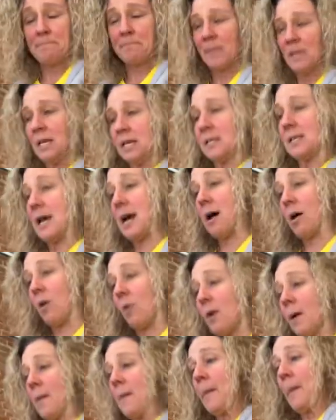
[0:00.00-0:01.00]
Now,
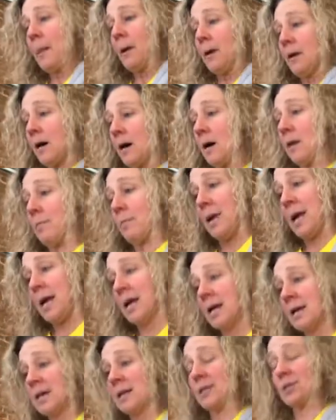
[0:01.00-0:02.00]

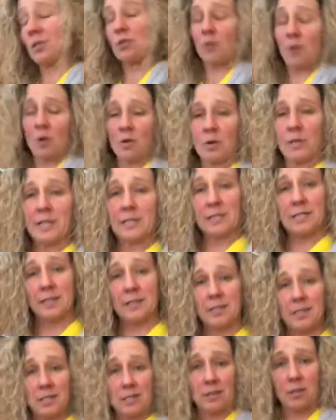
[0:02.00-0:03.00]
it's grown into this
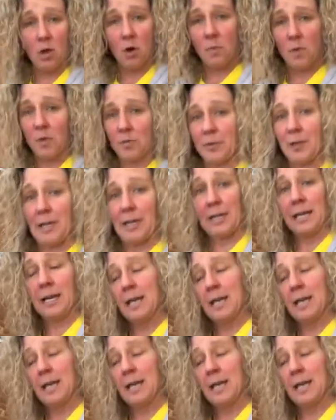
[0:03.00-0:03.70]
global thing